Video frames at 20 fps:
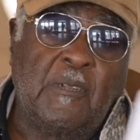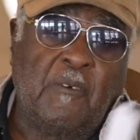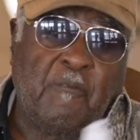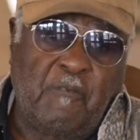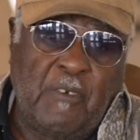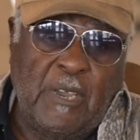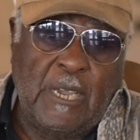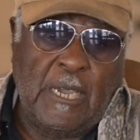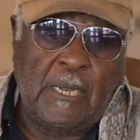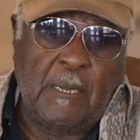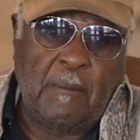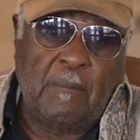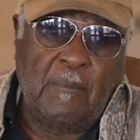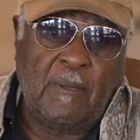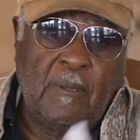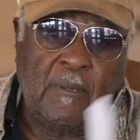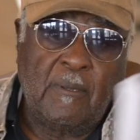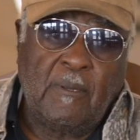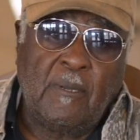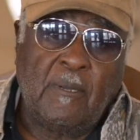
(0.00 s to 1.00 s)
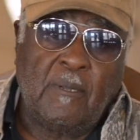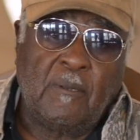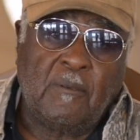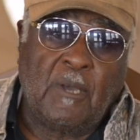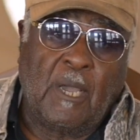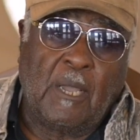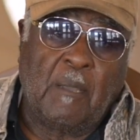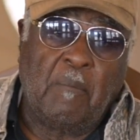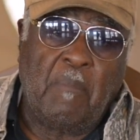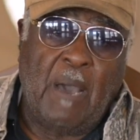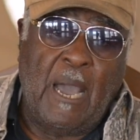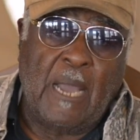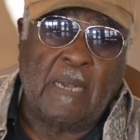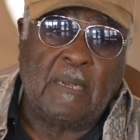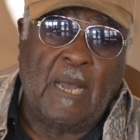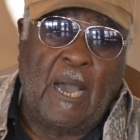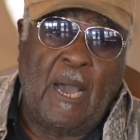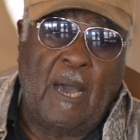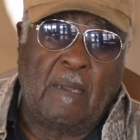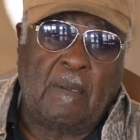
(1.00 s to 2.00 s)
feed him, take him
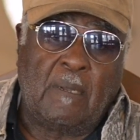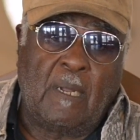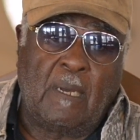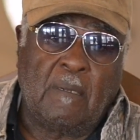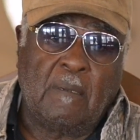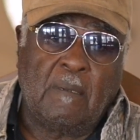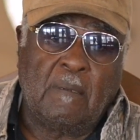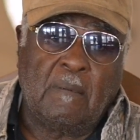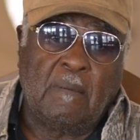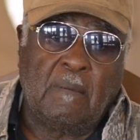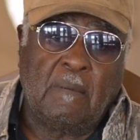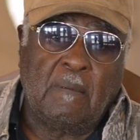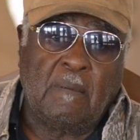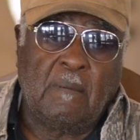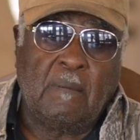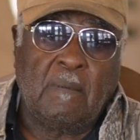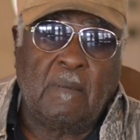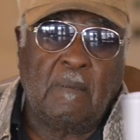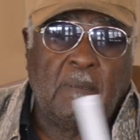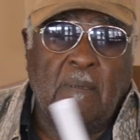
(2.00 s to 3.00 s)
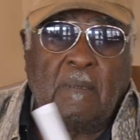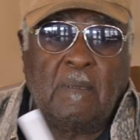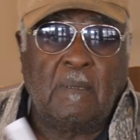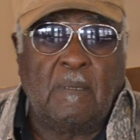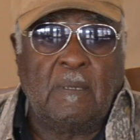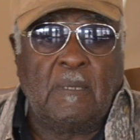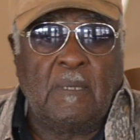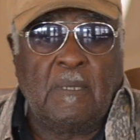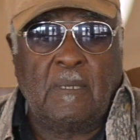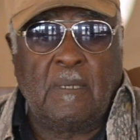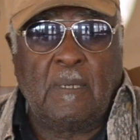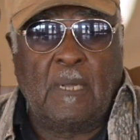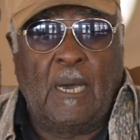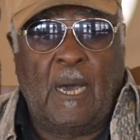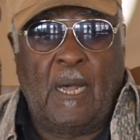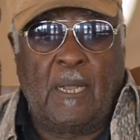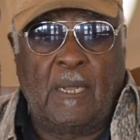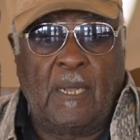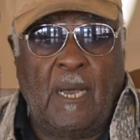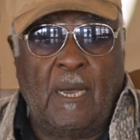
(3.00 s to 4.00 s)
back down there.
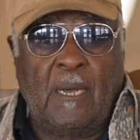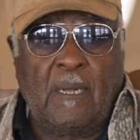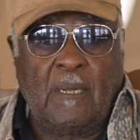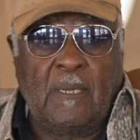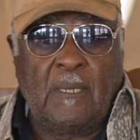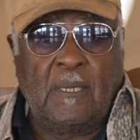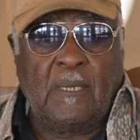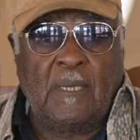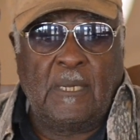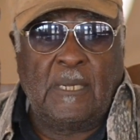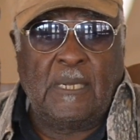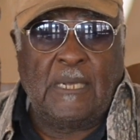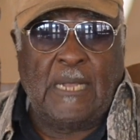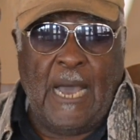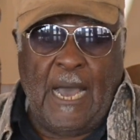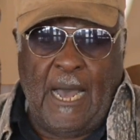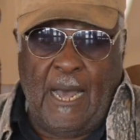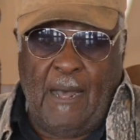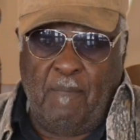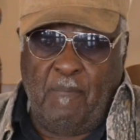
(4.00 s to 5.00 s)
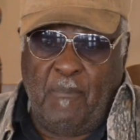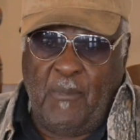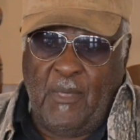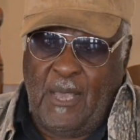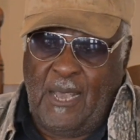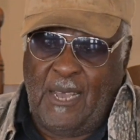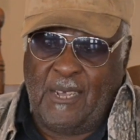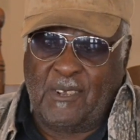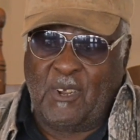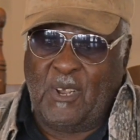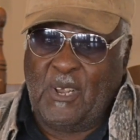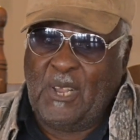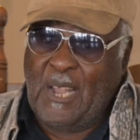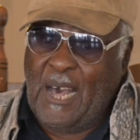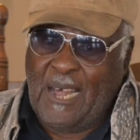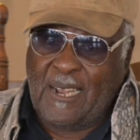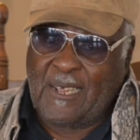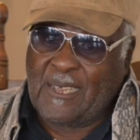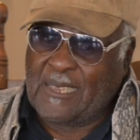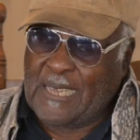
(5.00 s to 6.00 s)
Down there. Now, there's a
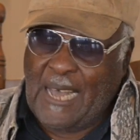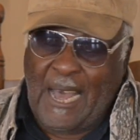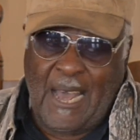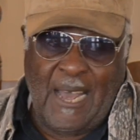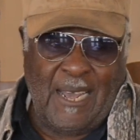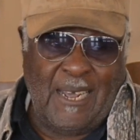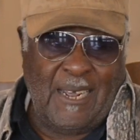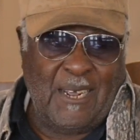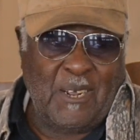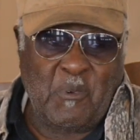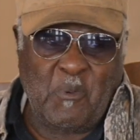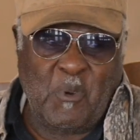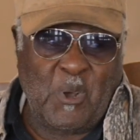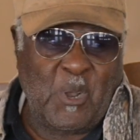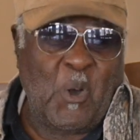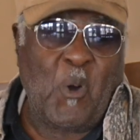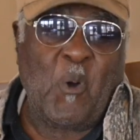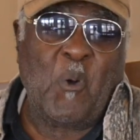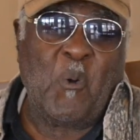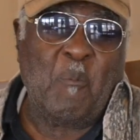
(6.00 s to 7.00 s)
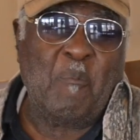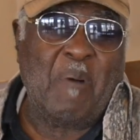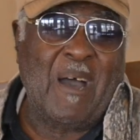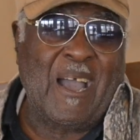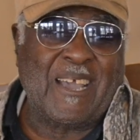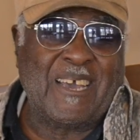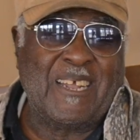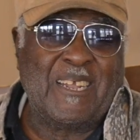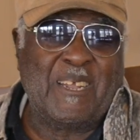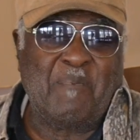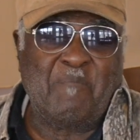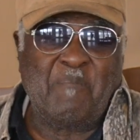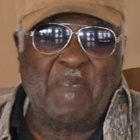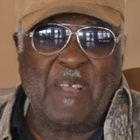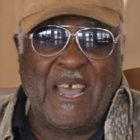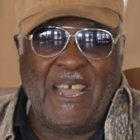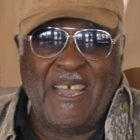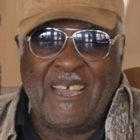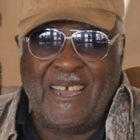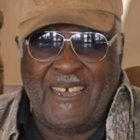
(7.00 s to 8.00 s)
lot of things went on back in them
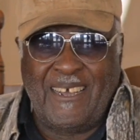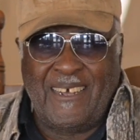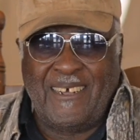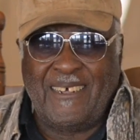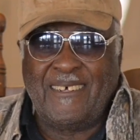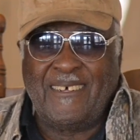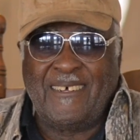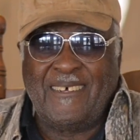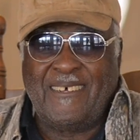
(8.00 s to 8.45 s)
days